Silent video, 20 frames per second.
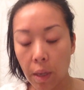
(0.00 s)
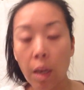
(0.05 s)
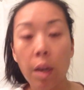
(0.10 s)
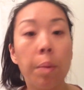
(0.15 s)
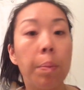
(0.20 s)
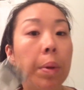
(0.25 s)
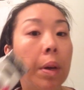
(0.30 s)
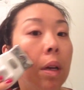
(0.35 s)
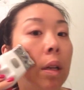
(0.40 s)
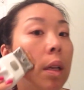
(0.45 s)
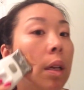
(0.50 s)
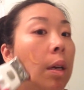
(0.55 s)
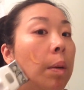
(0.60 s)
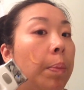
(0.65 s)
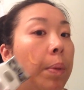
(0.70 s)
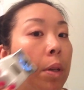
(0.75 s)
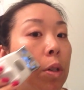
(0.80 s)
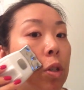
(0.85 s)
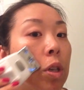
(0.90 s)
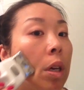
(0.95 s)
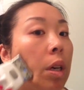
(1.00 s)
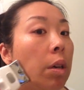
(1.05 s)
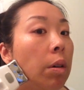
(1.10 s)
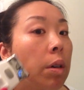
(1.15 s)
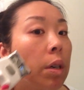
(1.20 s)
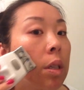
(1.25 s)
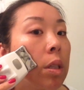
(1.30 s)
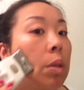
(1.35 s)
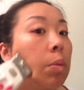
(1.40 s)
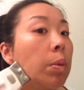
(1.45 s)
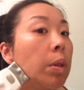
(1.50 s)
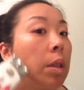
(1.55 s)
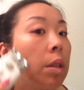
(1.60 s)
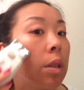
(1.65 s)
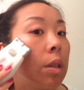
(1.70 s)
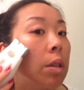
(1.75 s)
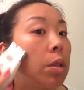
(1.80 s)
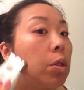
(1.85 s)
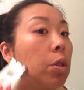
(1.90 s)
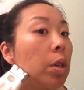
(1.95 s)
Can be a little bit generous with
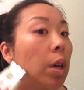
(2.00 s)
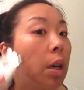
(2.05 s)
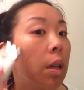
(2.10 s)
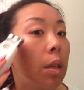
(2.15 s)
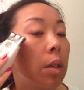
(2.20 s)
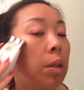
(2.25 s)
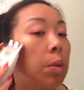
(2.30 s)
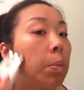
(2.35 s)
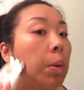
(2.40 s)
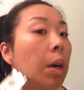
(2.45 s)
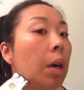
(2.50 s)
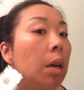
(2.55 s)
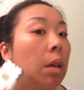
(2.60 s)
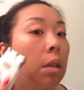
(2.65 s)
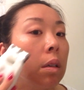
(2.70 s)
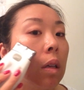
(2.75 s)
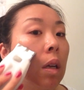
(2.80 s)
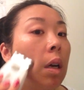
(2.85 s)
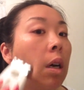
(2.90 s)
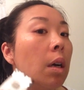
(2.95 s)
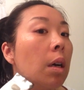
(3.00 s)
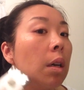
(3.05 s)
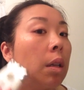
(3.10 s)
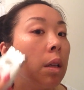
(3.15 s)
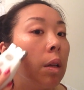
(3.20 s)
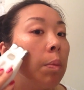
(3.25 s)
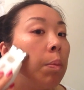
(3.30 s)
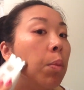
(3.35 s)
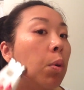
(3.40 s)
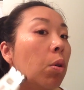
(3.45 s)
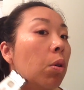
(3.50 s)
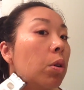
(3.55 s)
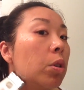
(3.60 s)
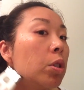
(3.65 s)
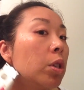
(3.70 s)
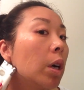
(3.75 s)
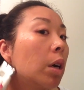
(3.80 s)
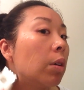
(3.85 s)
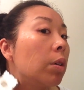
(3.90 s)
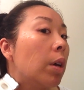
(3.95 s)
this gel as well. The more
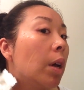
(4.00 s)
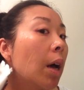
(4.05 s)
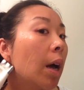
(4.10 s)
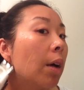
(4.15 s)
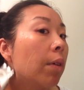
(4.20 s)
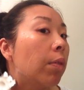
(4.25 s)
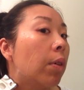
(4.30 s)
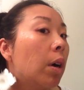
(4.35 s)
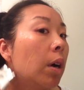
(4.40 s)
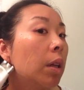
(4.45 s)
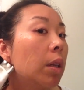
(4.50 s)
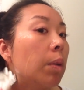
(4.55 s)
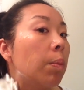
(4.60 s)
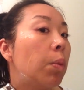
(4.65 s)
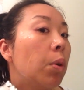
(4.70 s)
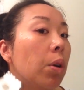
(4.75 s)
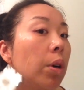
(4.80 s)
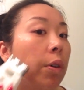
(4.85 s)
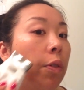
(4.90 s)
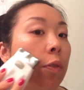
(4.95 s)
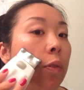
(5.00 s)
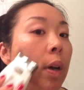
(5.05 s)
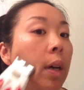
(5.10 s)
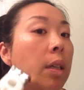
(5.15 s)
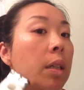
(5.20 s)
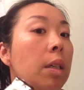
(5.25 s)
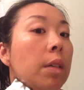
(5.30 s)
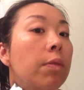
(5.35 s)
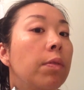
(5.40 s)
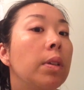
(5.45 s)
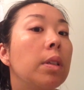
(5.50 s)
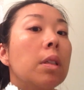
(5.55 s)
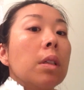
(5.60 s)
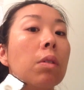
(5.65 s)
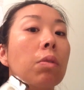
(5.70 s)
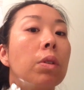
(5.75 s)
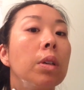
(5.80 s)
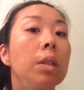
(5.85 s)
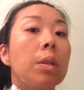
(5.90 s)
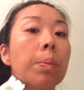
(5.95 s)
gel you have on, the more effective it's
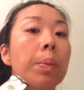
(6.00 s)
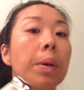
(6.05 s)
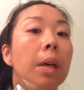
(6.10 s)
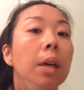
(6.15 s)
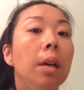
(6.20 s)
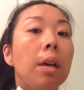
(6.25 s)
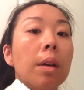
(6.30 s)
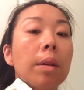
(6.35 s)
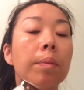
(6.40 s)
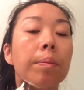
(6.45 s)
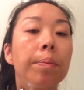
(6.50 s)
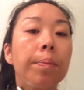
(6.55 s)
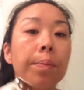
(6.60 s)
going to be.